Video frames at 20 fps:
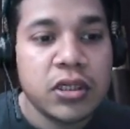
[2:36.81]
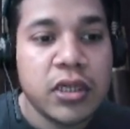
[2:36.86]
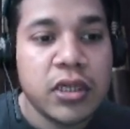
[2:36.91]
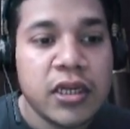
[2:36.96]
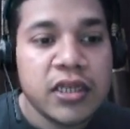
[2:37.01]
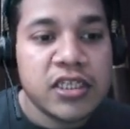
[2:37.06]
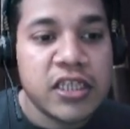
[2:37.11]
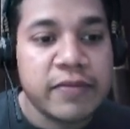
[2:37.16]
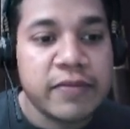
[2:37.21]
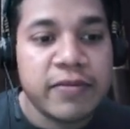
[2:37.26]

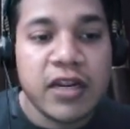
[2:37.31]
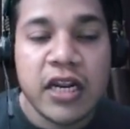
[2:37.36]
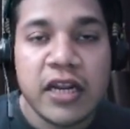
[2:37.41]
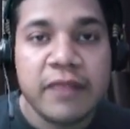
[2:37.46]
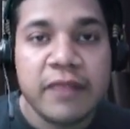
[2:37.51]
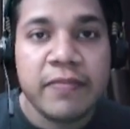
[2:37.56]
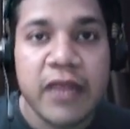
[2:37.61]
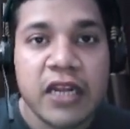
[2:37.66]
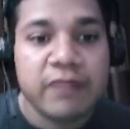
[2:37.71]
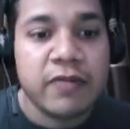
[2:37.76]
Similarly,
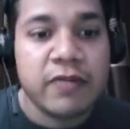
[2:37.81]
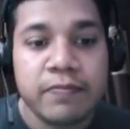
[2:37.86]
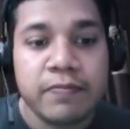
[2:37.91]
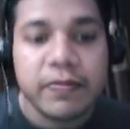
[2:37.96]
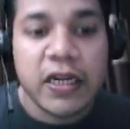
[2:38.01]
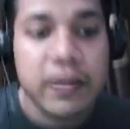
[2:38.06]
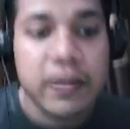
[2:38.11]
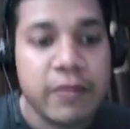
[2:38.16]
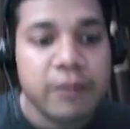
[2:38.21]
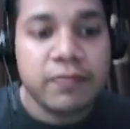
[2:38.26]

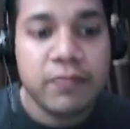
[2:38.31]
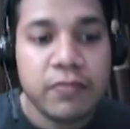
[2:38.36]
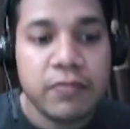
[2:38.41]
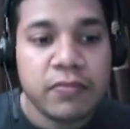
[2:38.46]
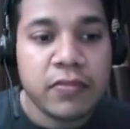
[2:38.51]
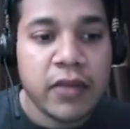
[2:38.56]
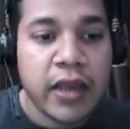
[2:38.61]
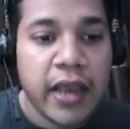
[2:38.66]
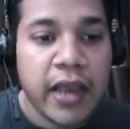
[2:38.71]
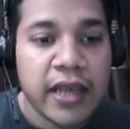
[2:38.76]
minimum,
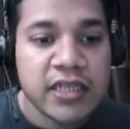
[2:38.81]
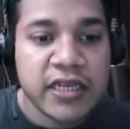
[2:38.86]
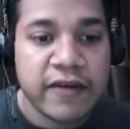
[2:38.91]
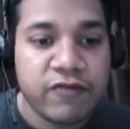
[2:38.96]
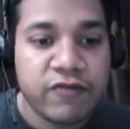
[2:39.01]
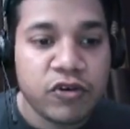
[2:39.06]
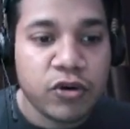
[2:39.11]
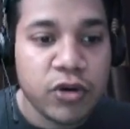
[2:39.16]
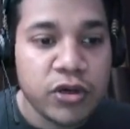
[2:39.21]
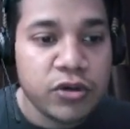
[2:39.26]
as I have
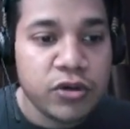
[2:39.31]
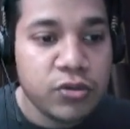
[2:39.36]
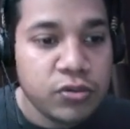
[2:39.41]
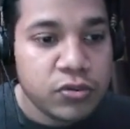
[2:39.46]
told you,